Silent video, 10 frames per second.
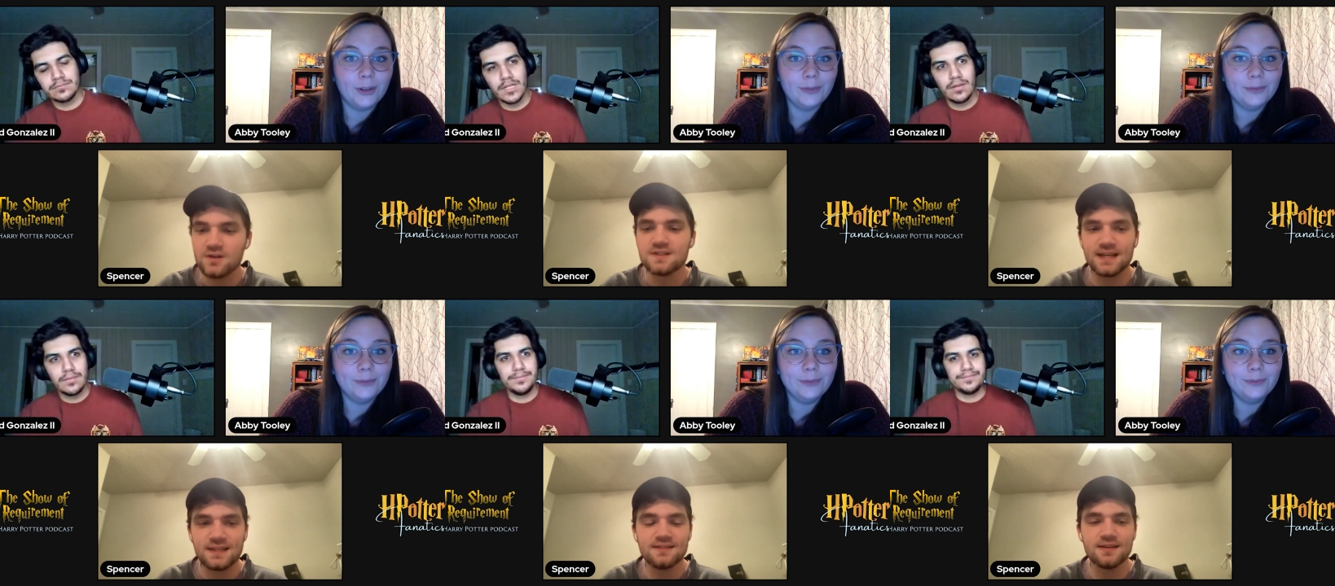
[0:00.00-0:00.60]
Speaker 1: as I um,
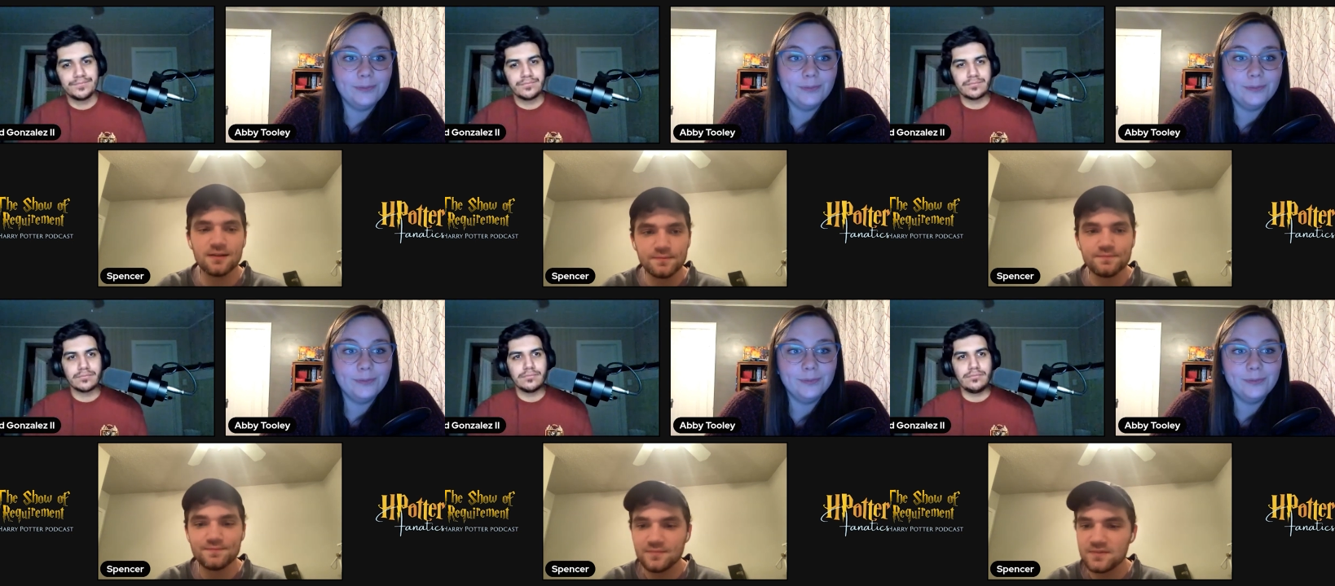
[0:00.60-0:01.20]
can tell.
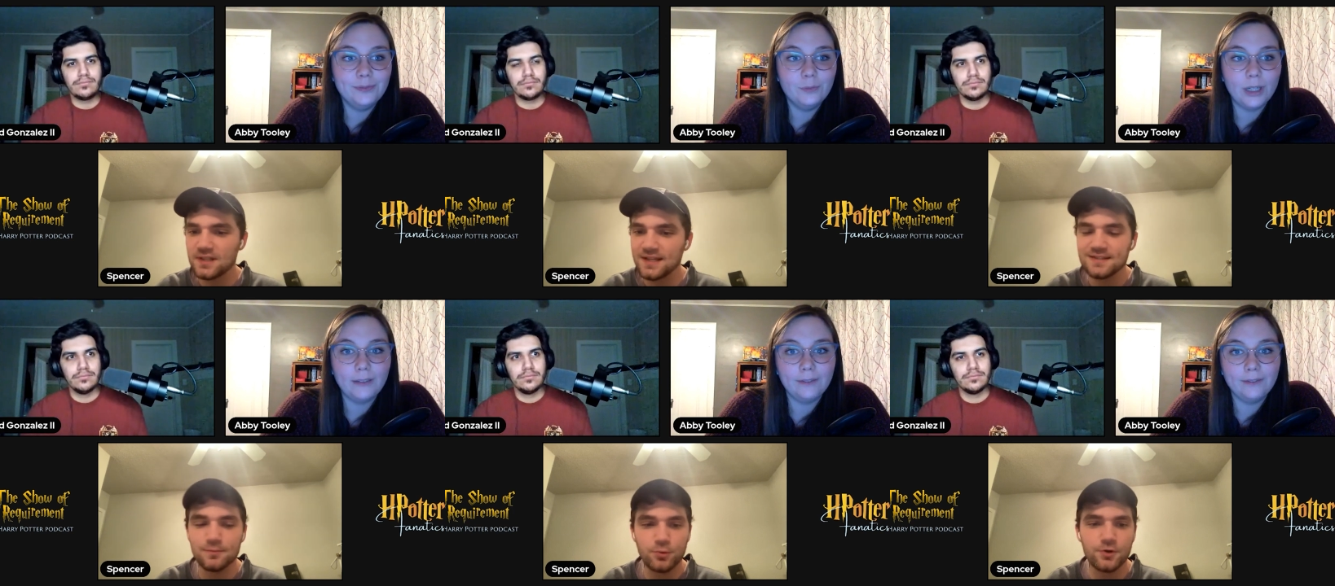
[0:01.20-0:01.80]
So that's right.
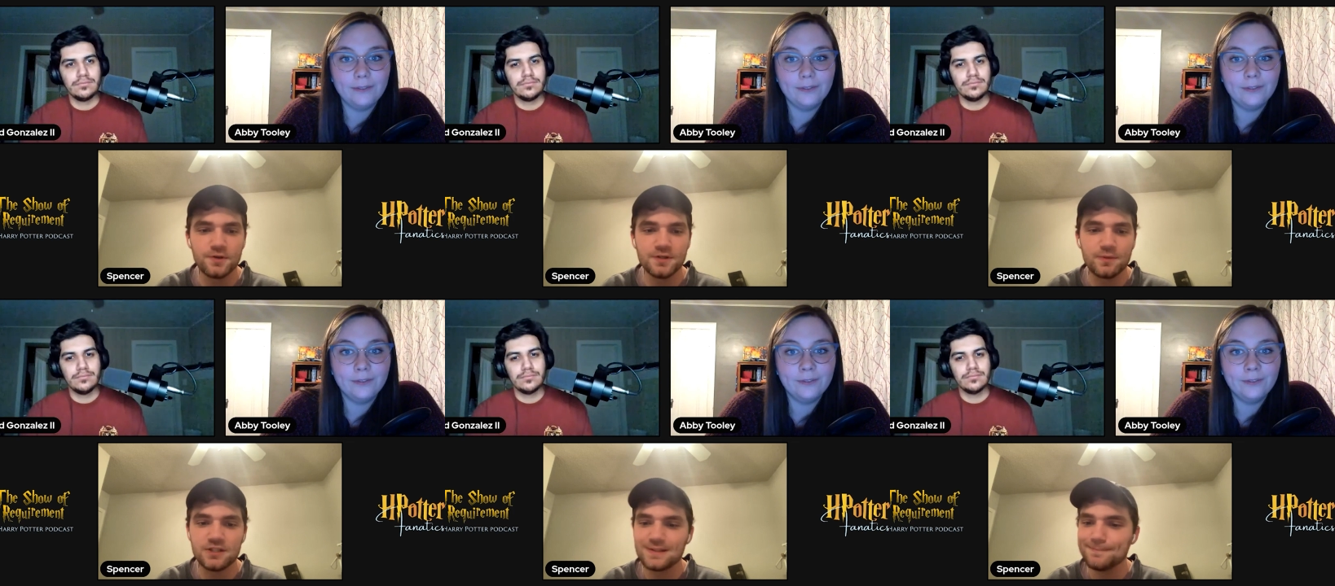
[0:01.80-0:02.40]
important to
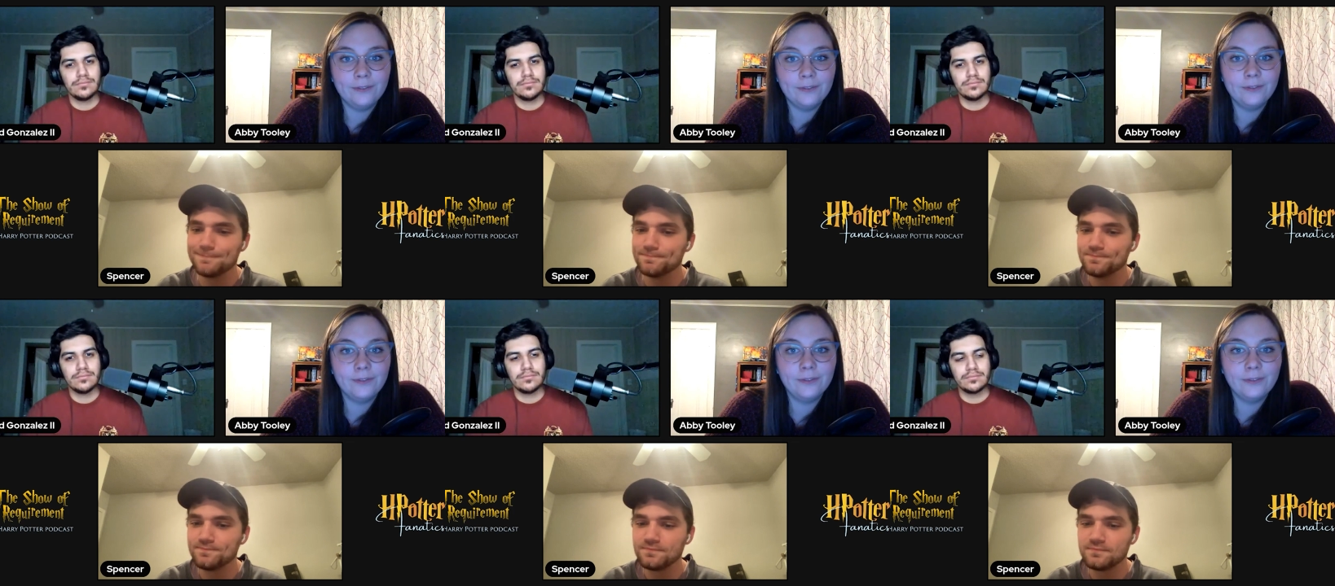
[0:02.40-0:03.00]
mention.
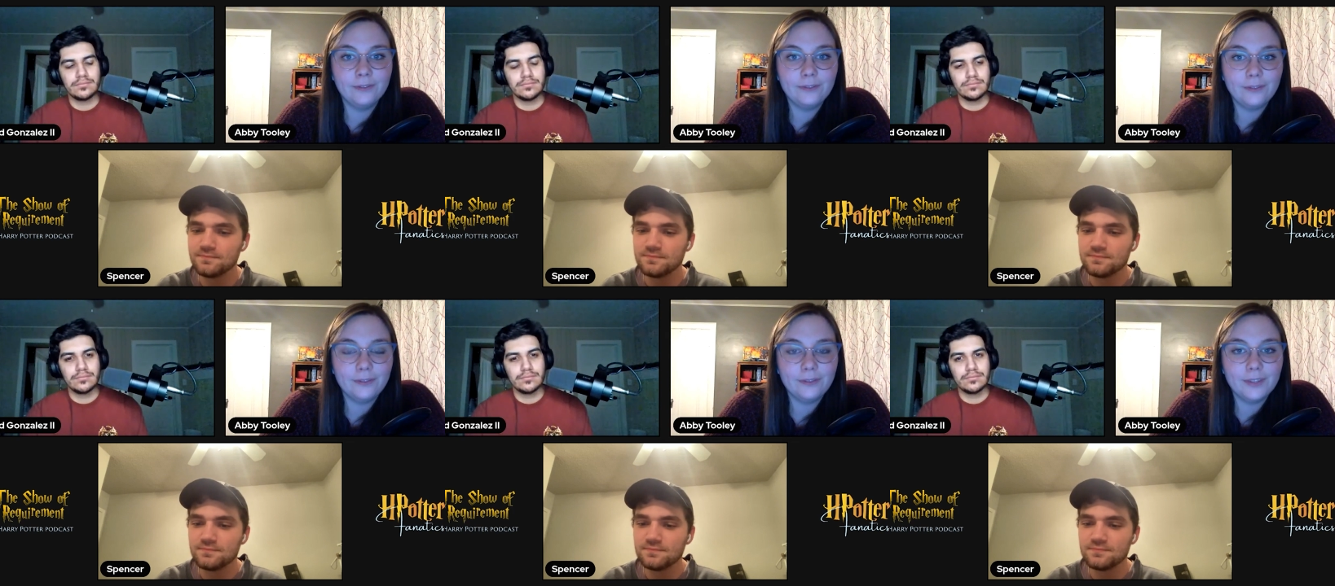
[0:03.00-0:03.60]

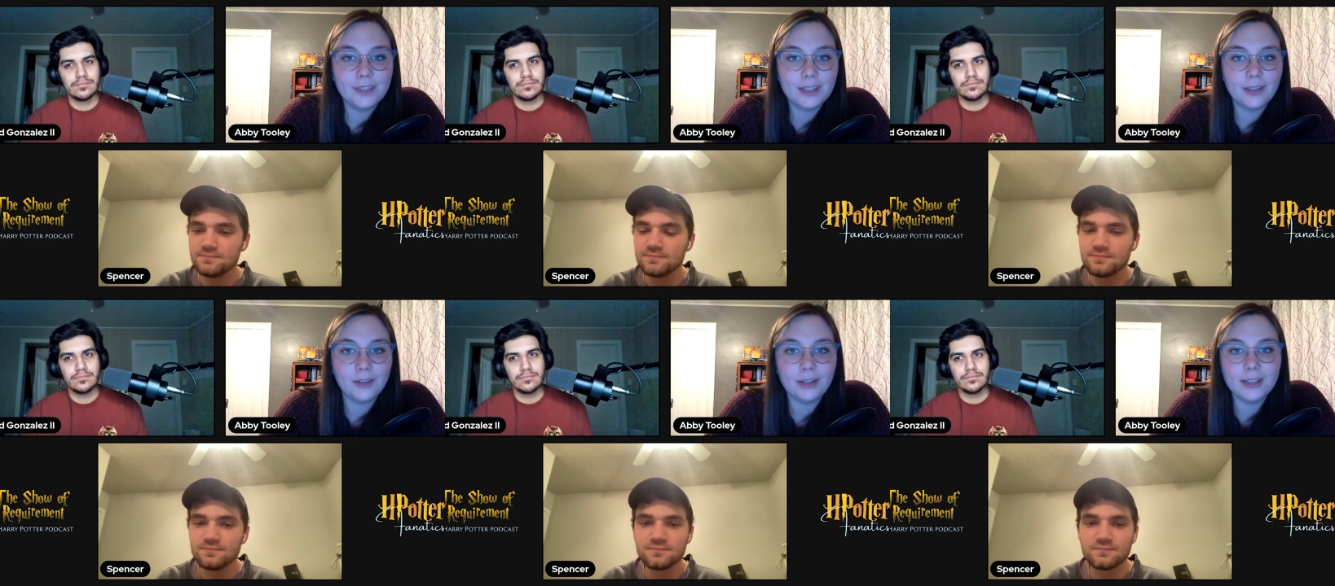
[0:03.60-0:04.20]

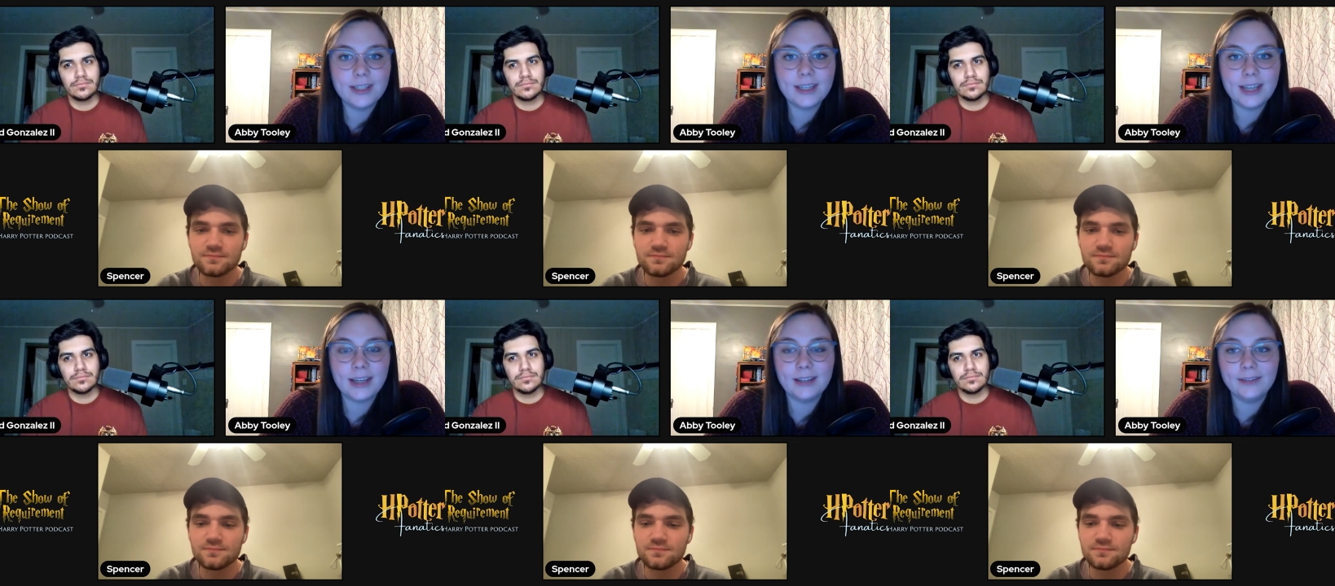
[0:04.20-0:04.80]
Speaker 2: Slytherin
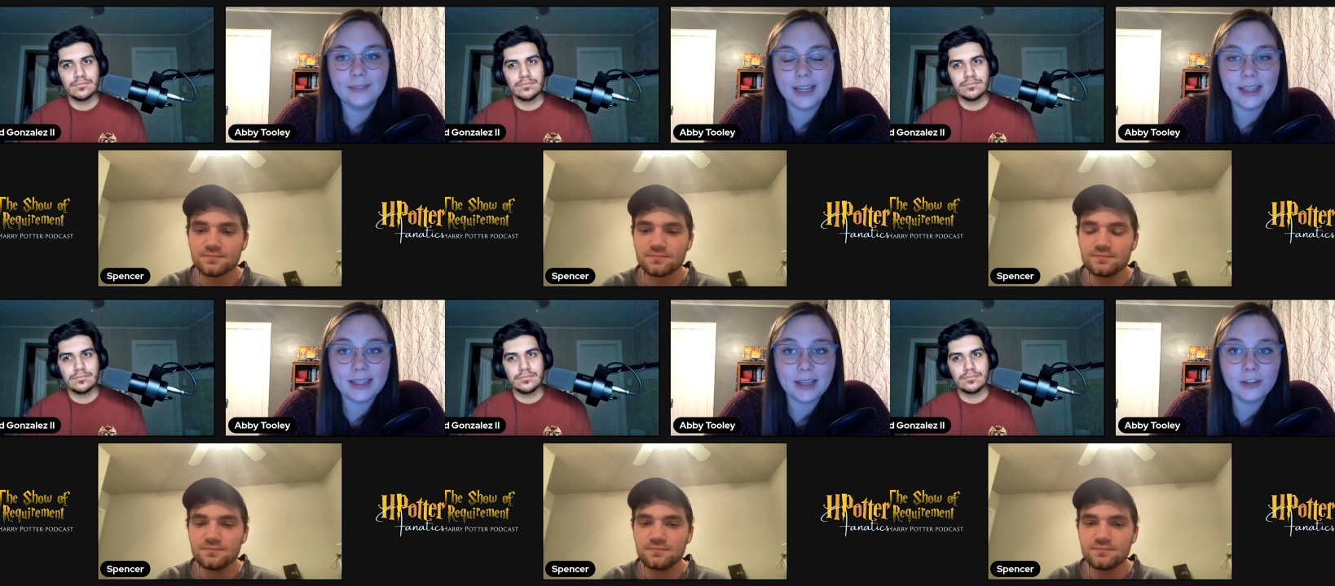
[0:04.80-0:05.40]
stayed in the
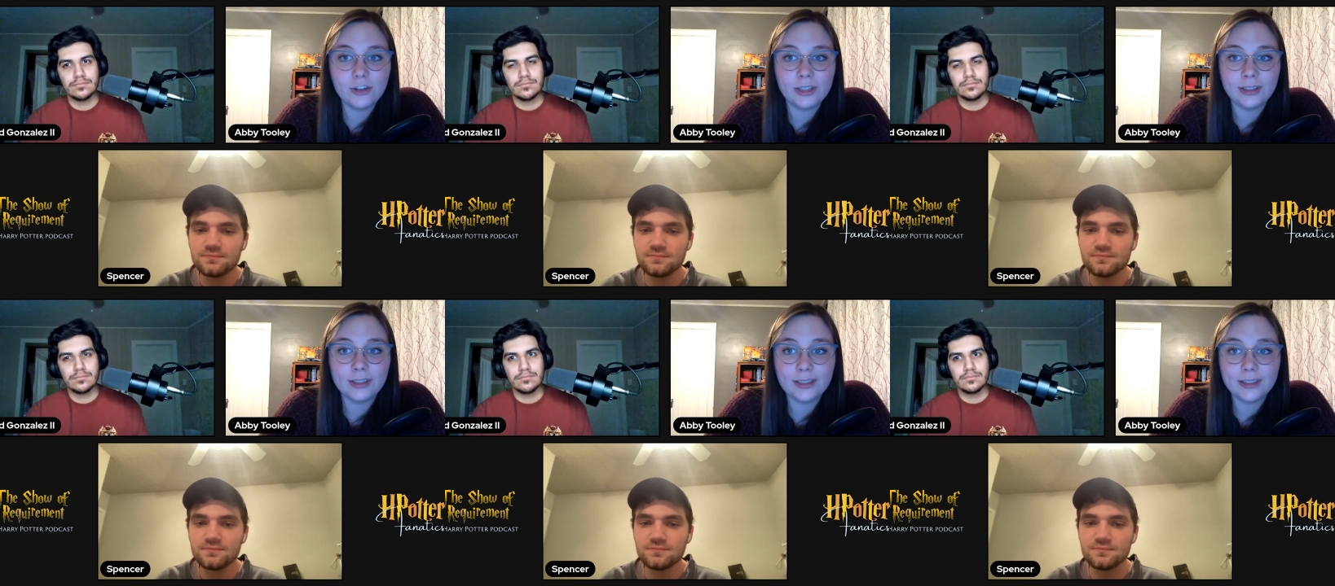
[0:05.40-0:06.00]

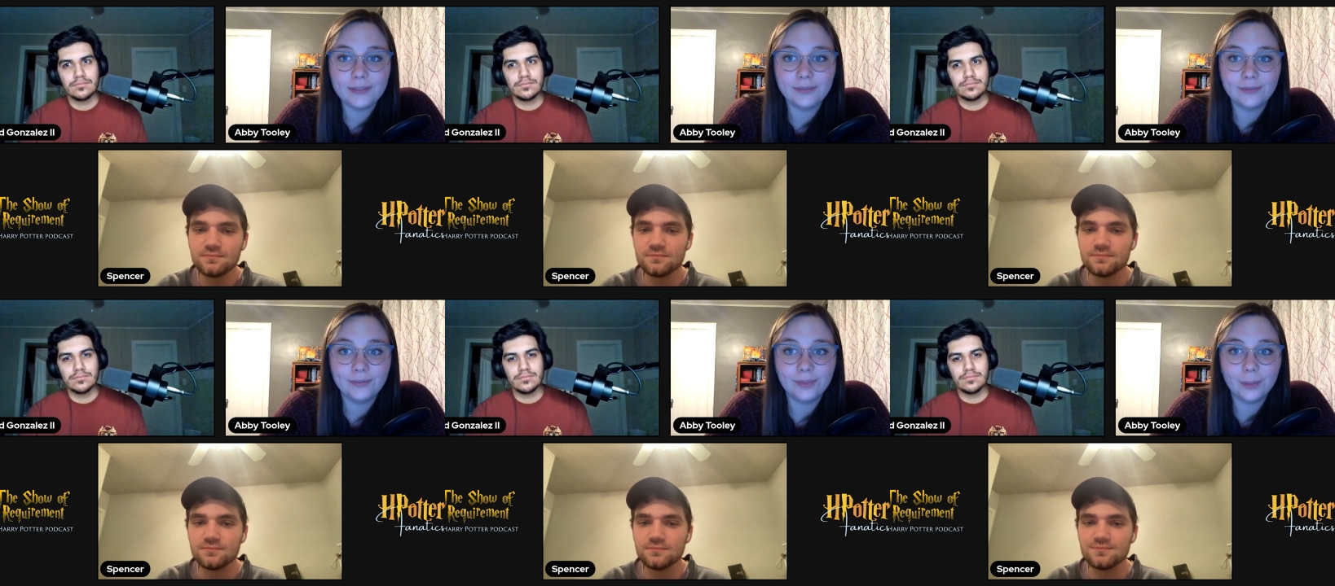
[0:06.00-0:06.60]
dungeons.
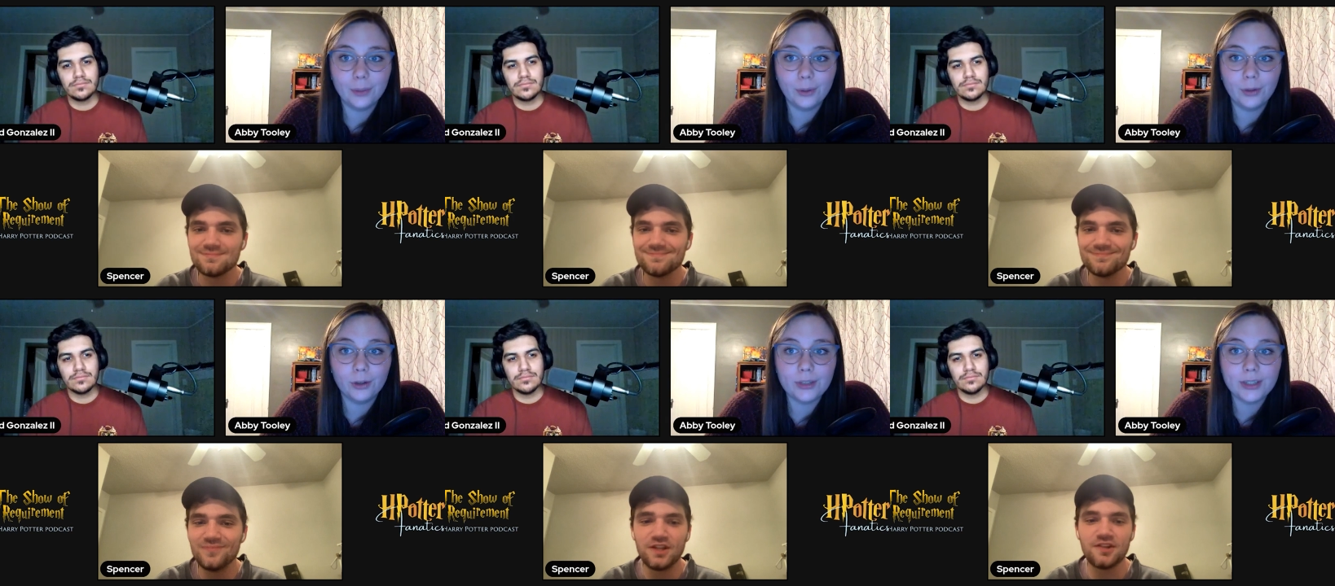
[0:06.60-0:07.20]
Boomer. The mm-hmm.